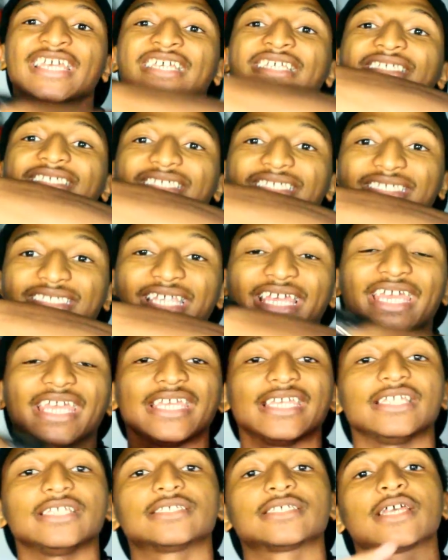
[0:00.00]

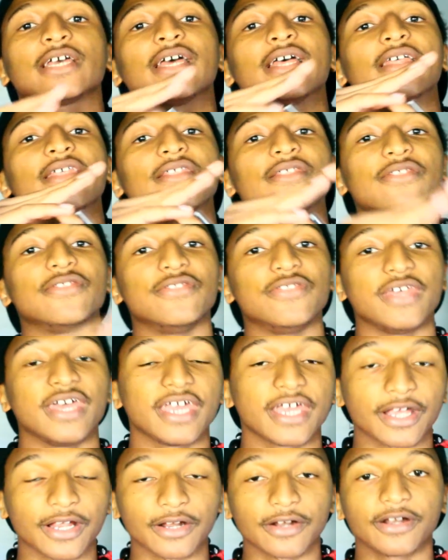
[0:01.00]
stays
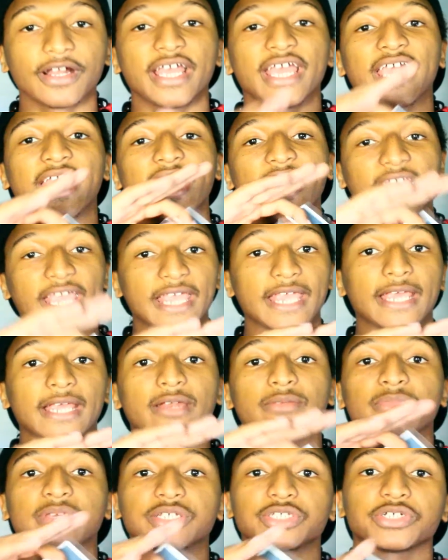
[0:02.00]
there,
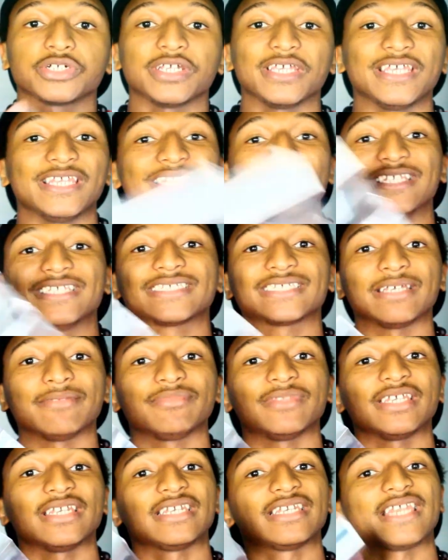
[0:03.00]
and make sure it is
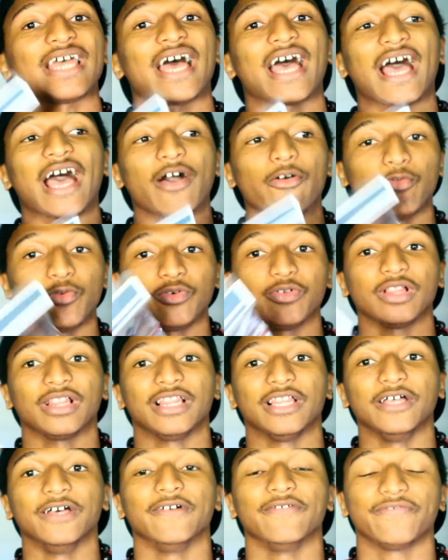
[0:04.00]
something that I will
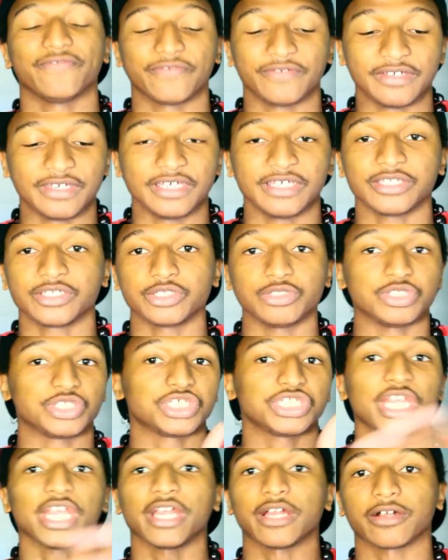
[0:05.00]
love to
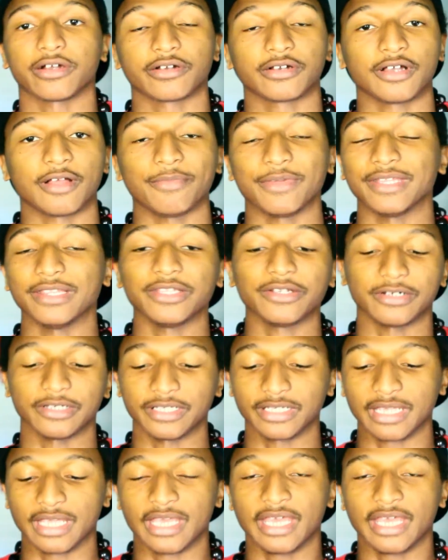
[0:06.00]
share. I mean, literally.